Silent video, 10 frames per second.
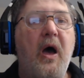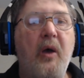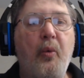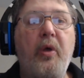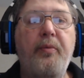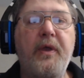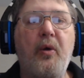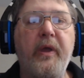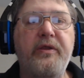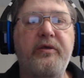I will be
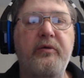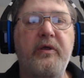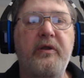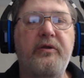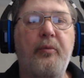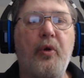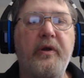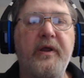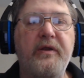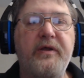going into more
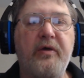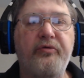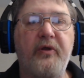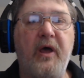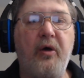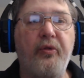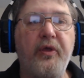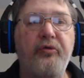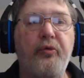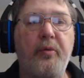details on how
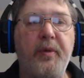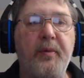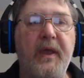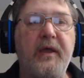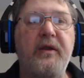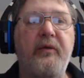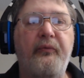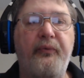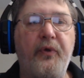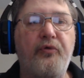these will be made in
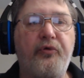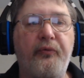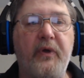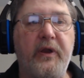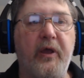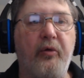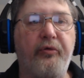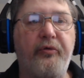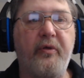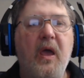future
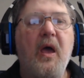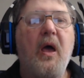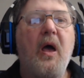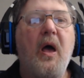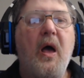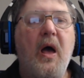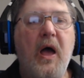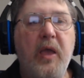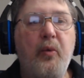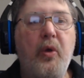videos.
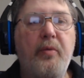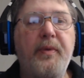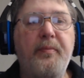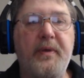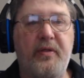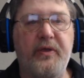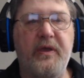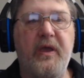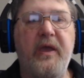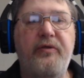I will be
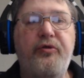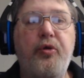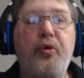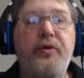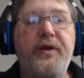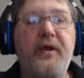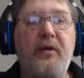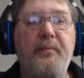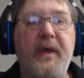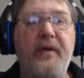building a
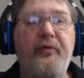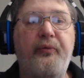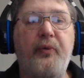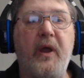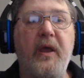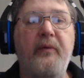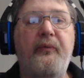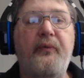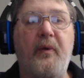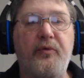two-tier base frame
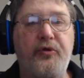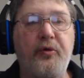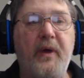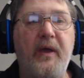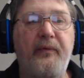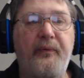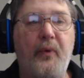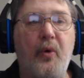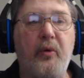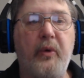from
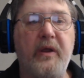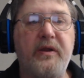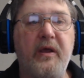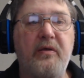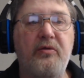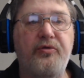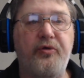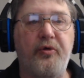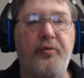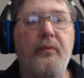2x4 rectangular
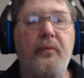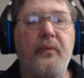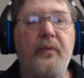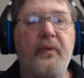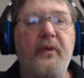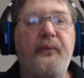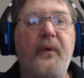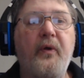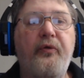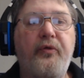tubes. The
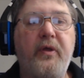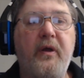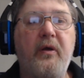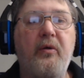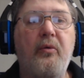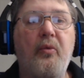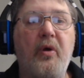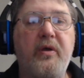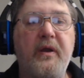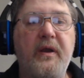first tier
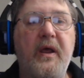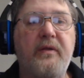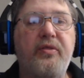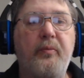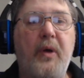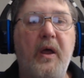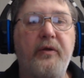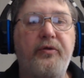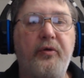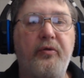will connect the
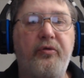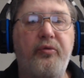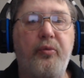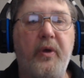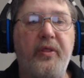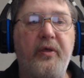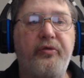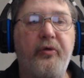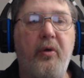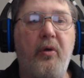pontoons with
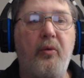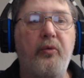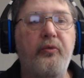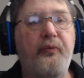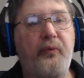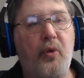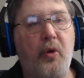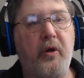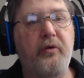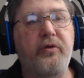its own
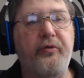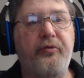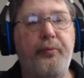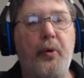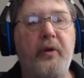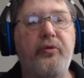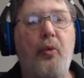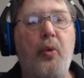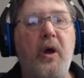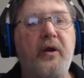floor to support
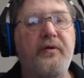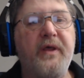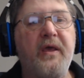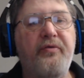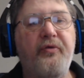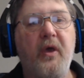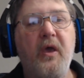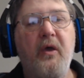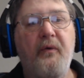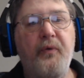the water tanks,
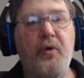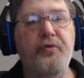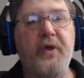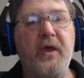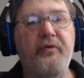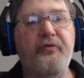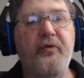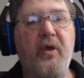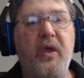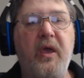fuel tanks,
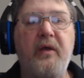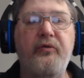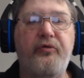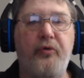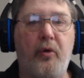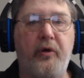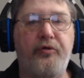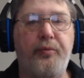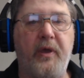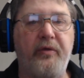and
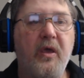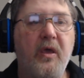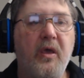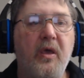storage space.